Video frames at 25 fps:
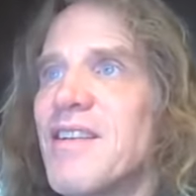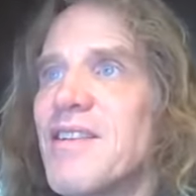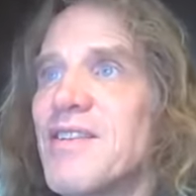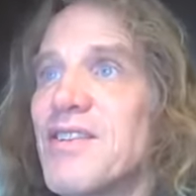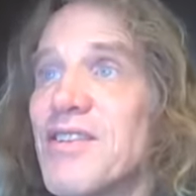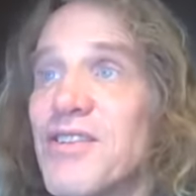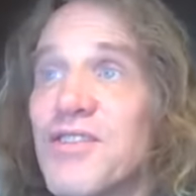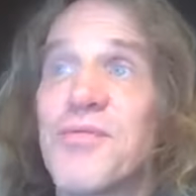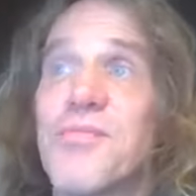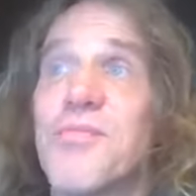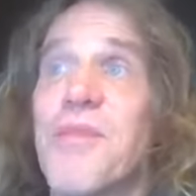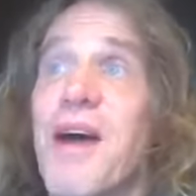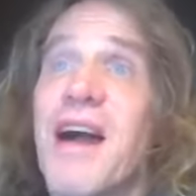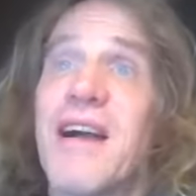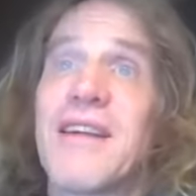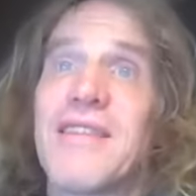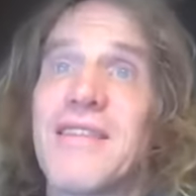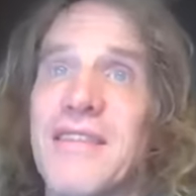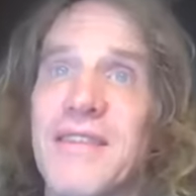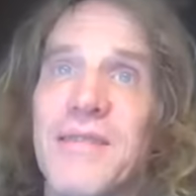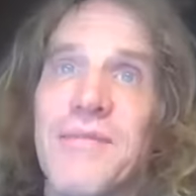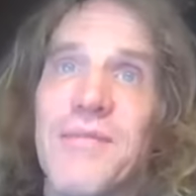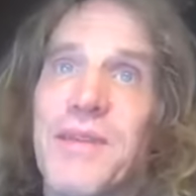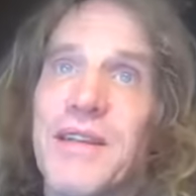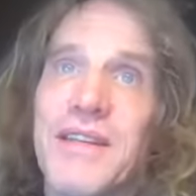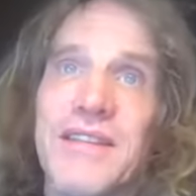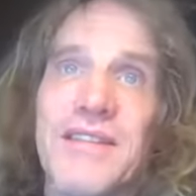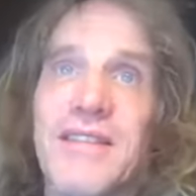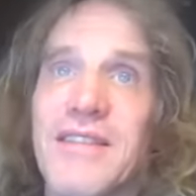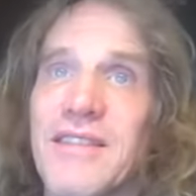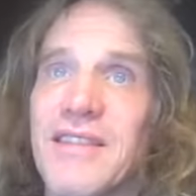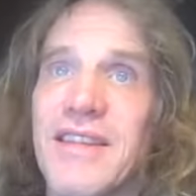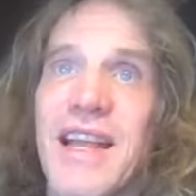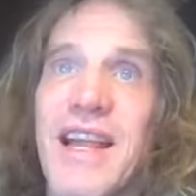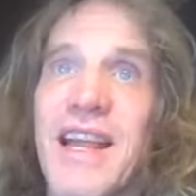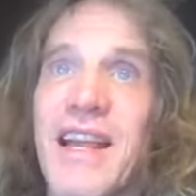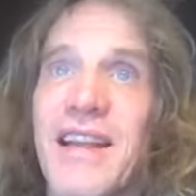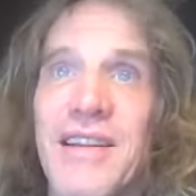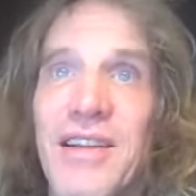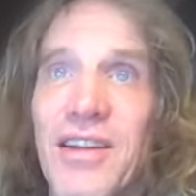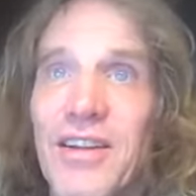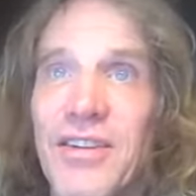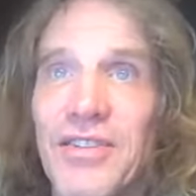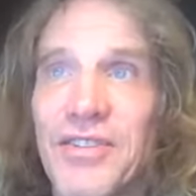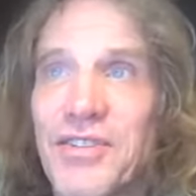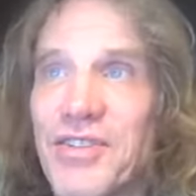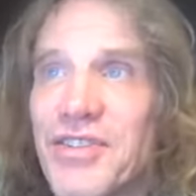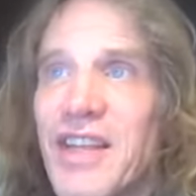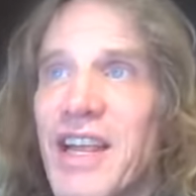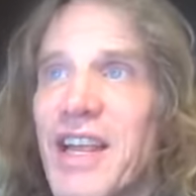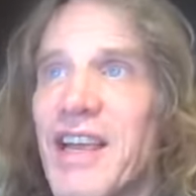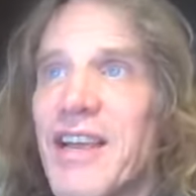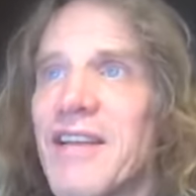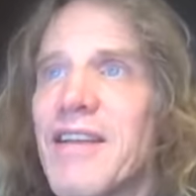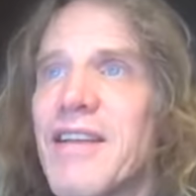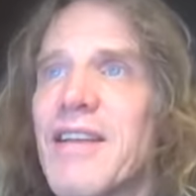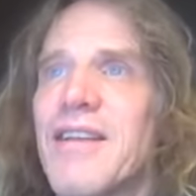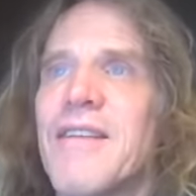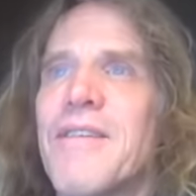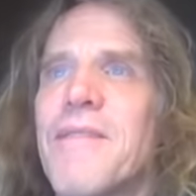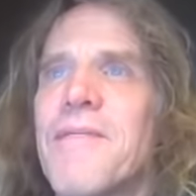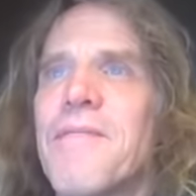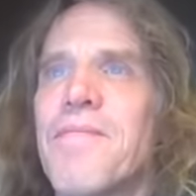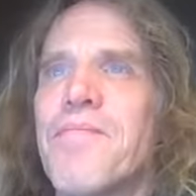just mocks it because it can't understand it.